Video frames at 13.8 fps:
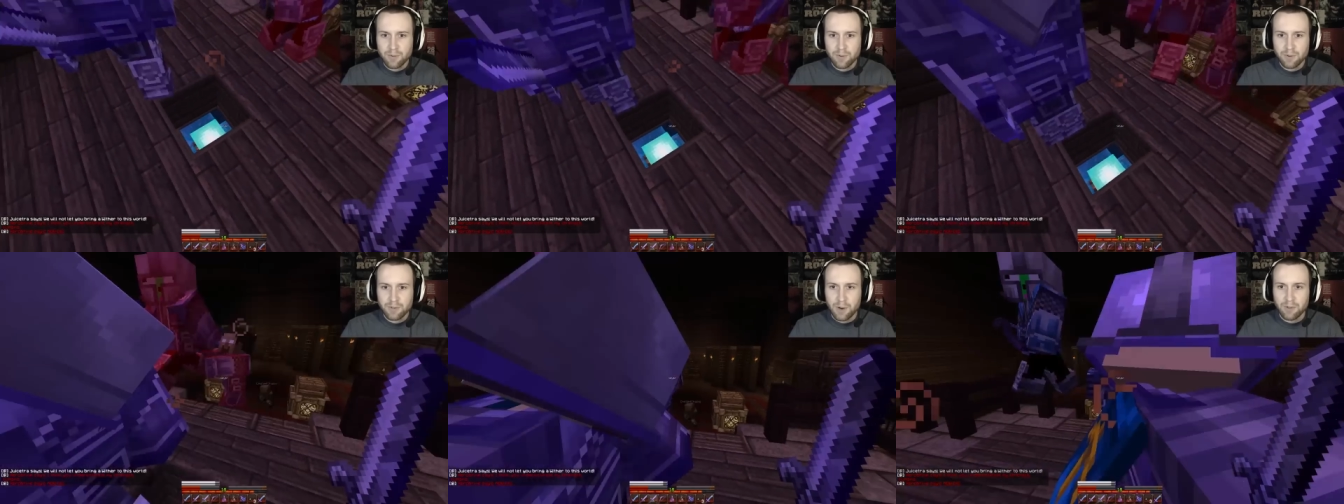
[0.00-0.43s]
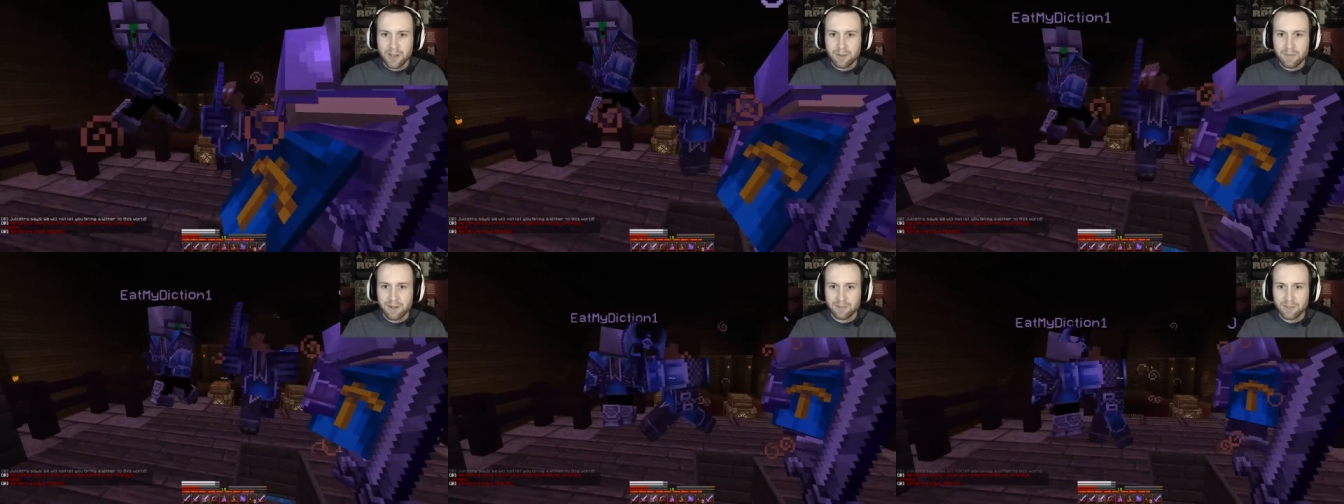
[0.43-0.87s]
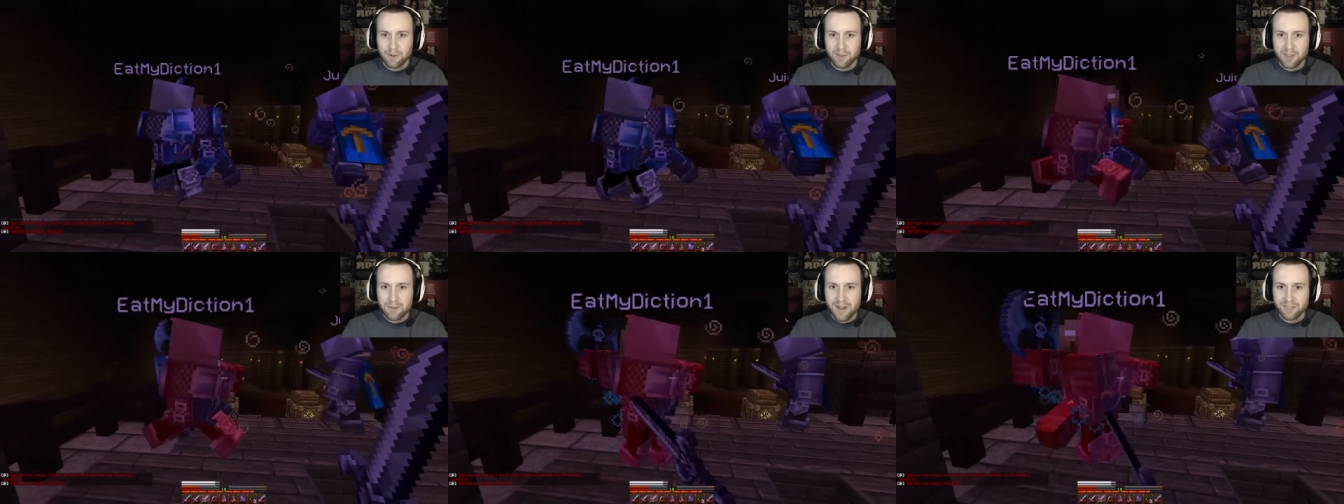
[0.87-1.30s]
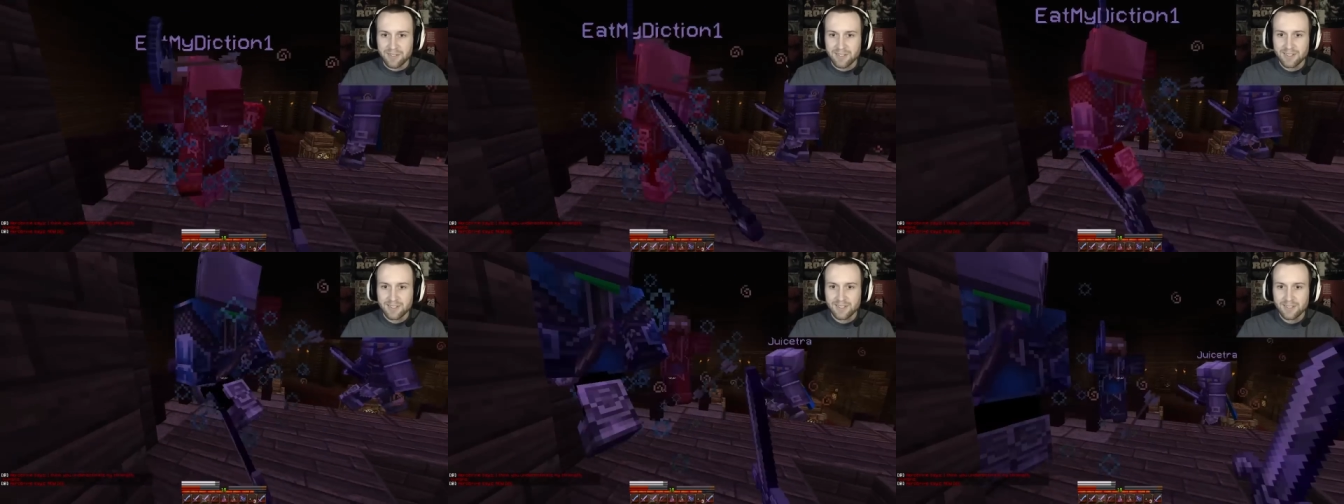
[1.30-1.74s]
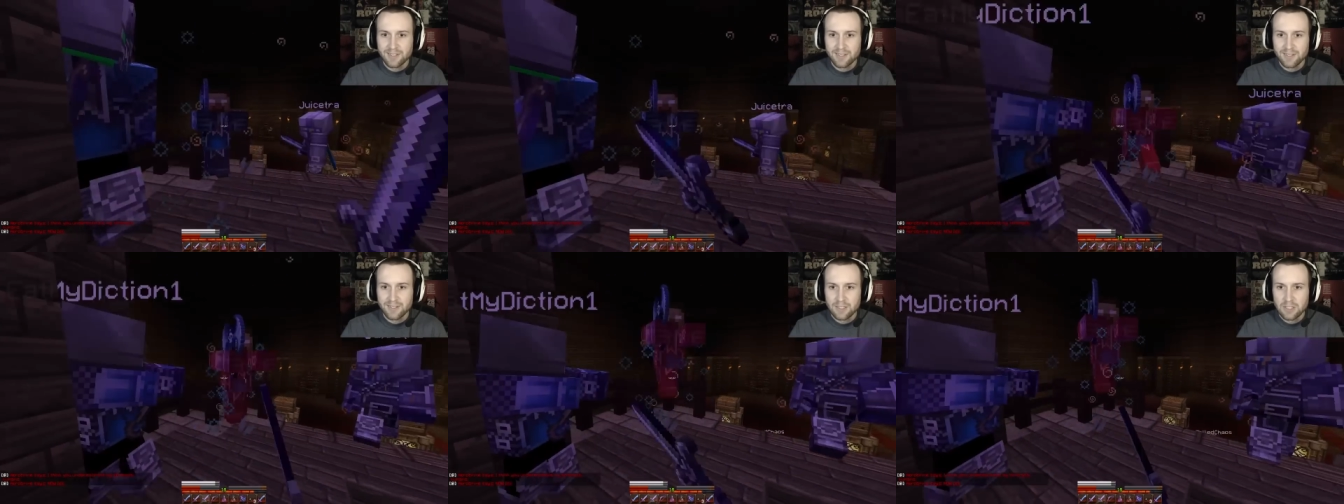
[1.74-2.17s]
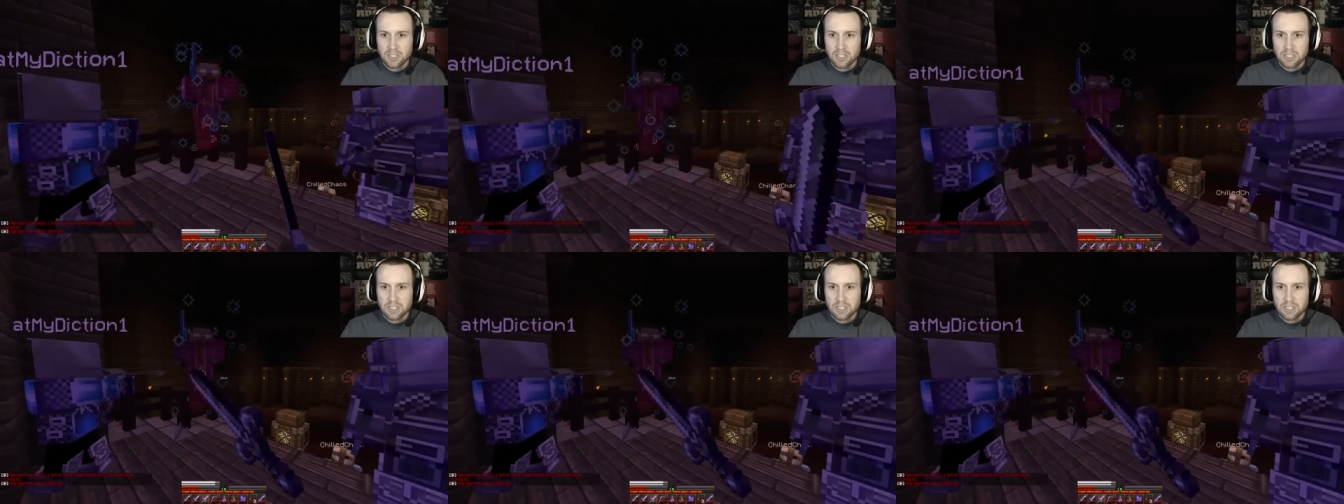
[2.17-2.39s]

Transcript: No! Don't let him out! Don't let him out! Oh shit!